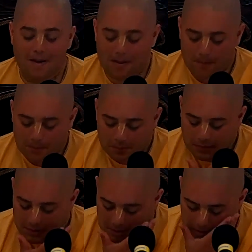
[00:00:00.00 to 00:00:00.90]
um,
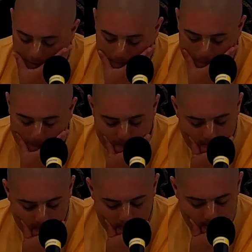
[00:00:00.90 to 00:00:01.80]
so,
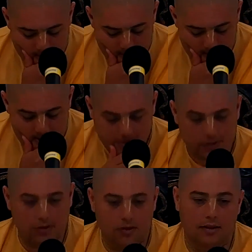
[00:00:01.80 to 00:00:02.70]

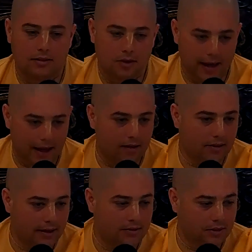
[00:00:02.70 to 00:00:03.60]
so the, so how
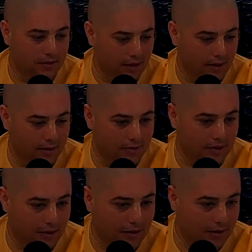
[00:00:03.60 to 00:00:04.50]
things are done in
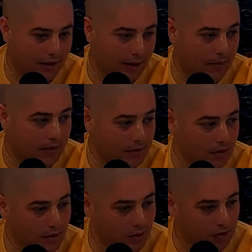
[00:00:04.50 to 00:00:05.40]
certain climate,
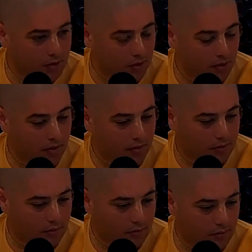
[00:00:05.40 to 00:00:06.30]
certain cultural,
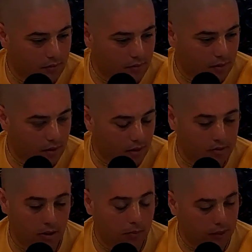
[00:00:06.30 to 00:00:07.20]
uh,
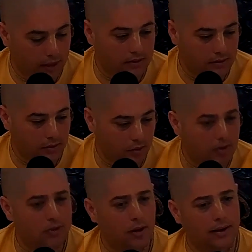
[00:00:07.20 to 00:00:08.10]
certain places in the
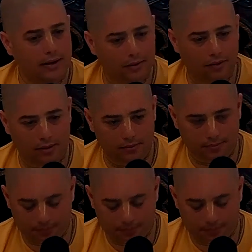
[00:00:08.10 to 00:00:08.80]
world is quite different.